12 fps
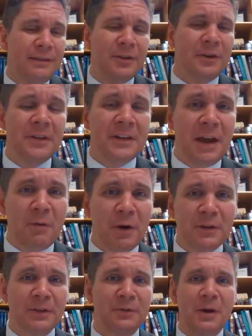during the day
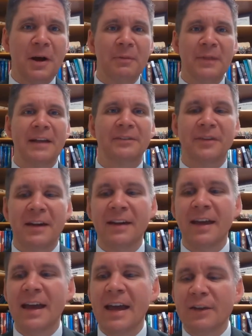works as well, but that's fine.
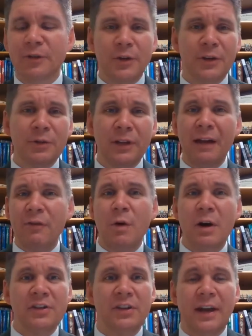You could do live
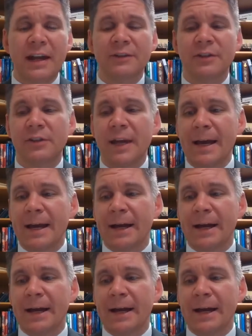question and answers.